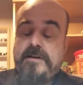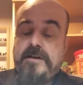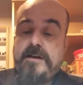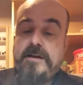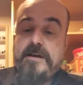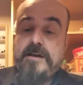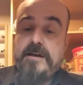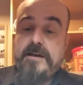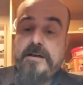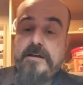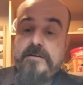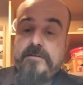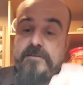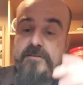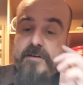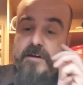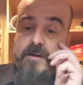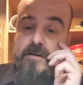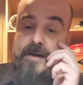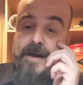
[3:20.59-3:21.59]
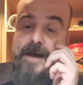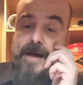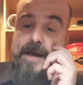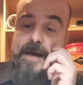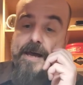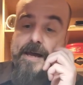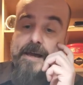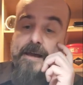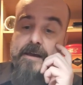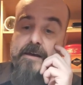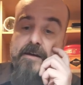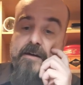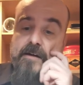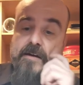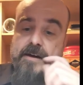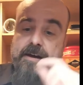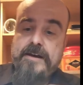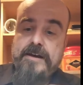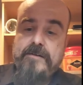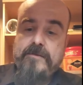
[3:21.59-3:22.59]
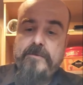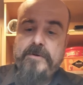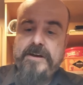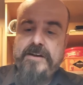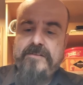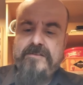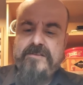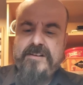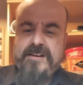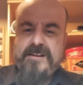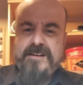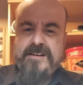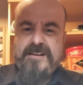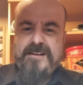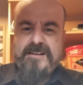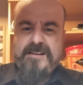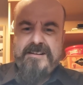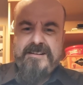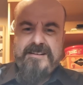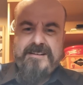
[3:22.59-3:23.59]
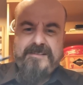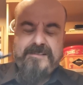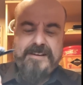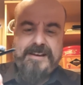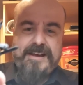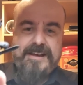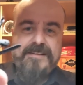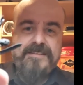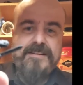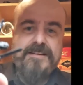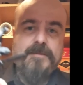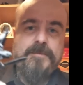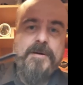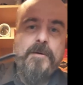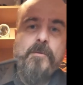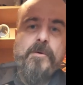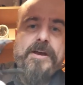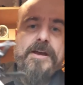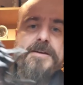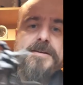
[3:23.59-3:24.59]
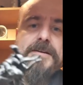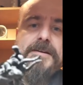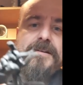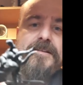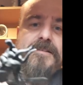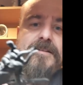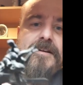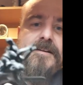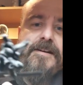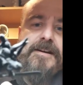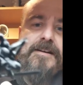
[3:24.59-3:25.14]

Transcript: Uh, so a guy with. Okay, so it's a bit weird. So